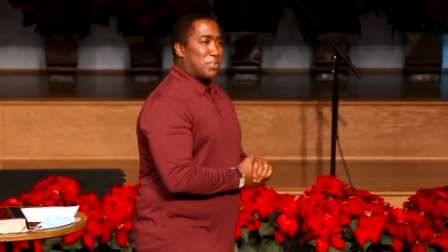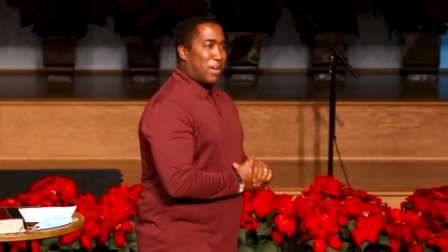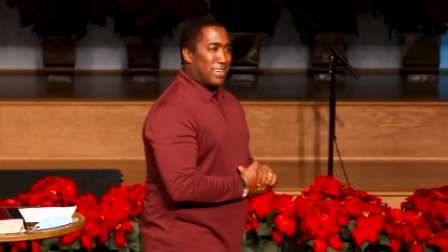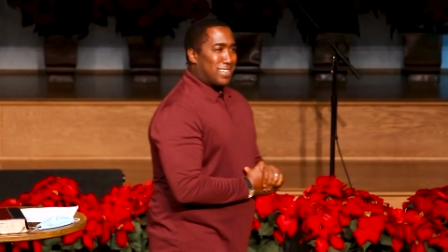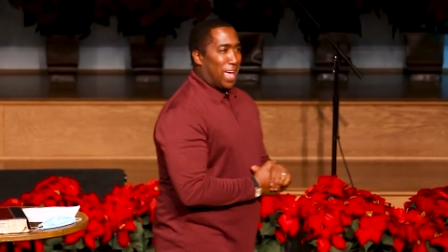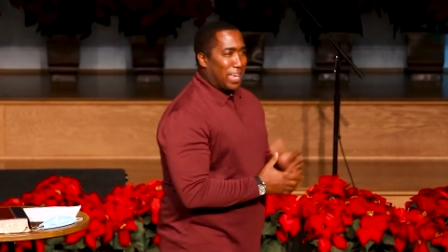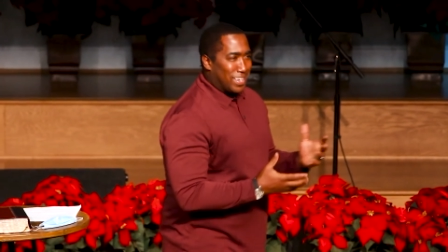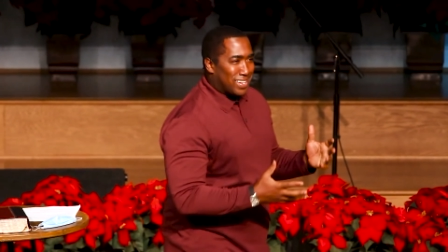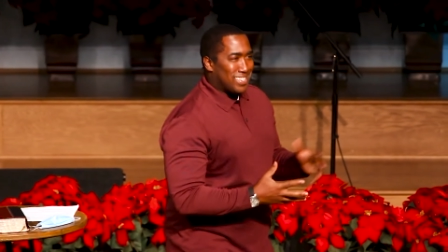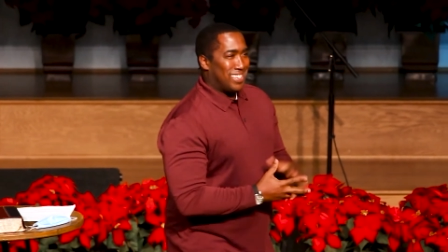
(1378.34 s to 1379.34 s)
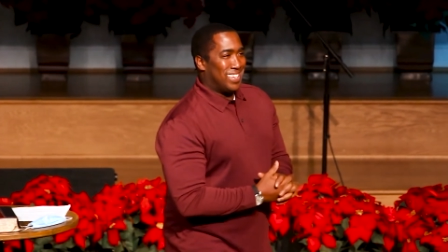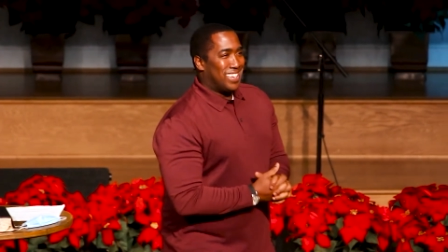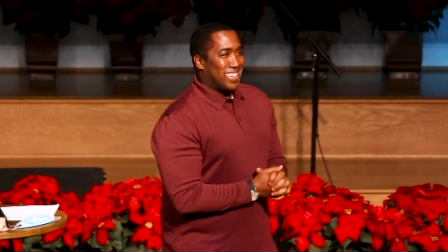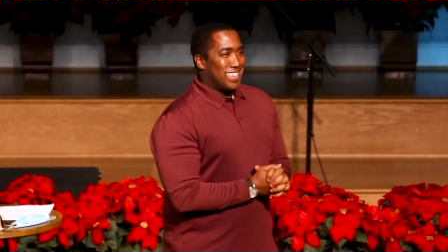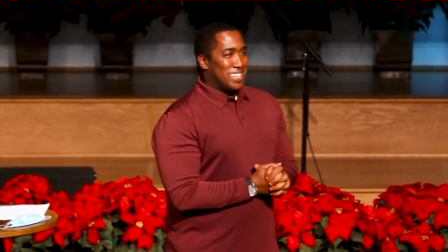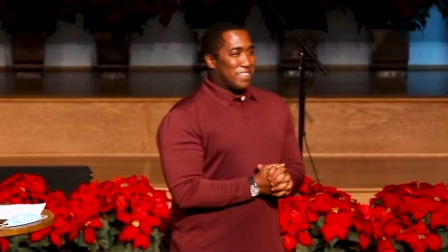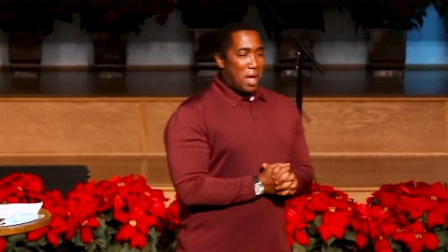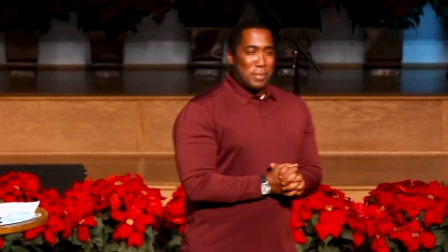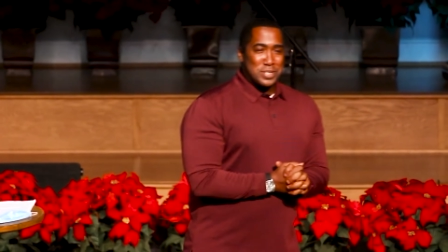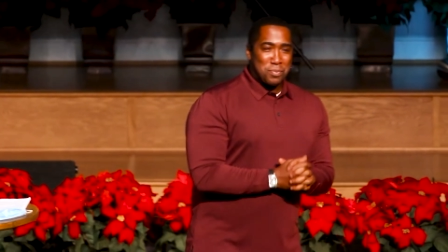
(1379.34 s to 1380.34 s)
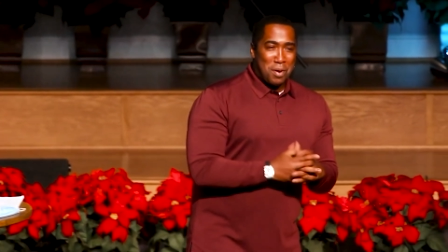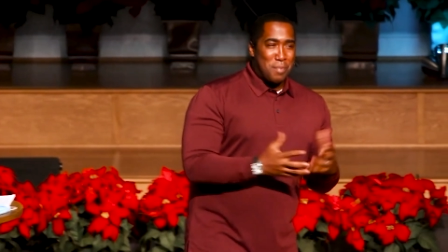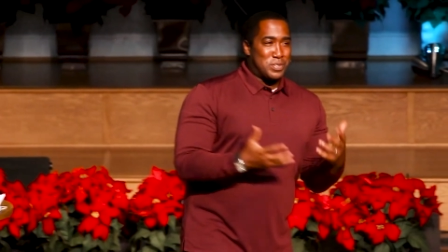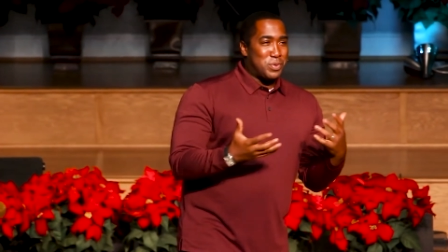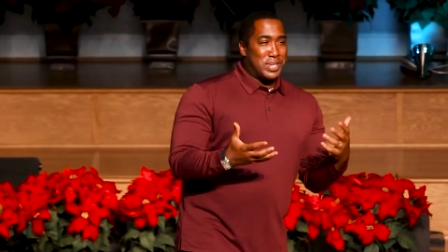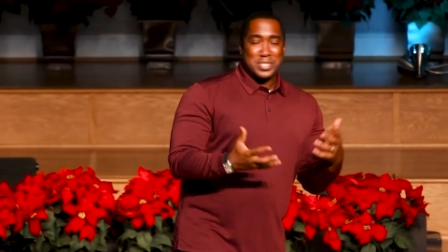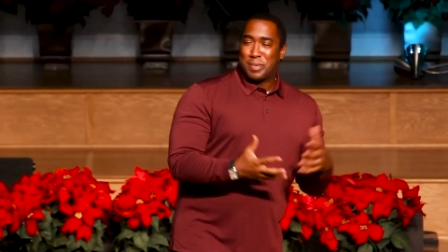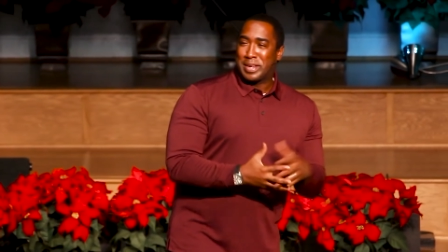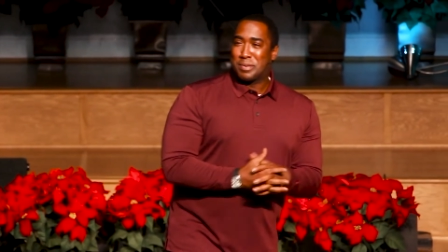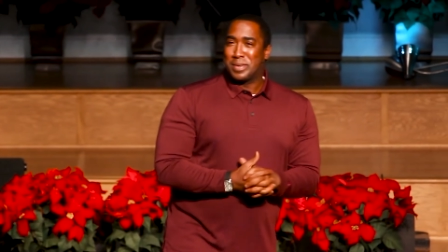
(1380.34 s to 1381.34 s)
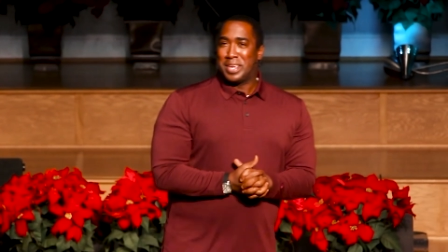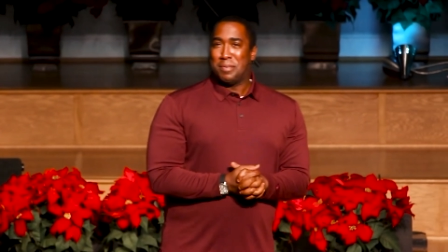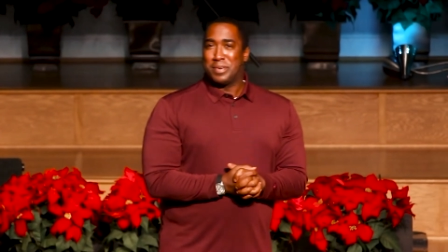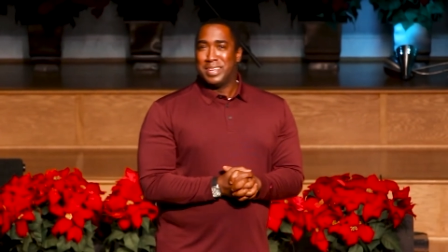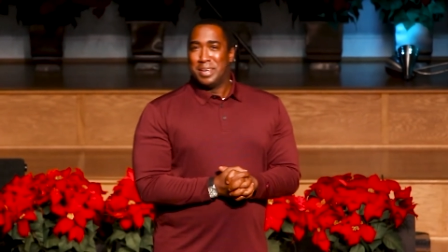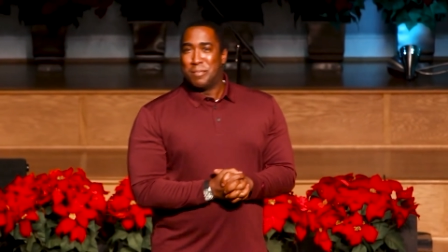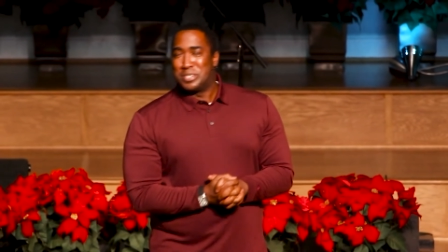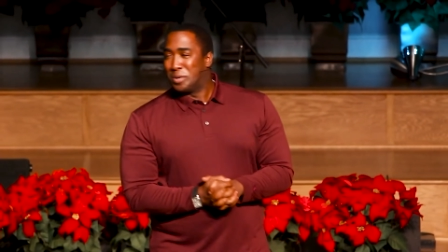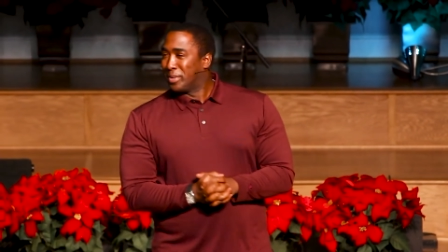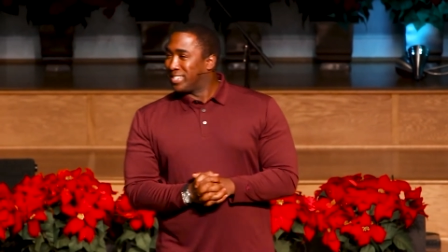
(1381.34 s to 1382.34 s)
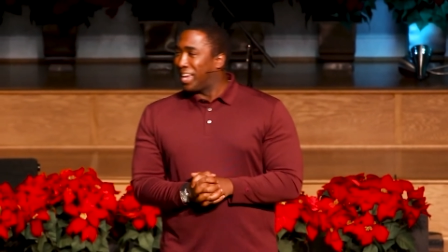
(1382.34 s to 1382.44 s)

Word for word: that's great. I get it. If God makes a promise, we can expect Him to keep it. But you know what the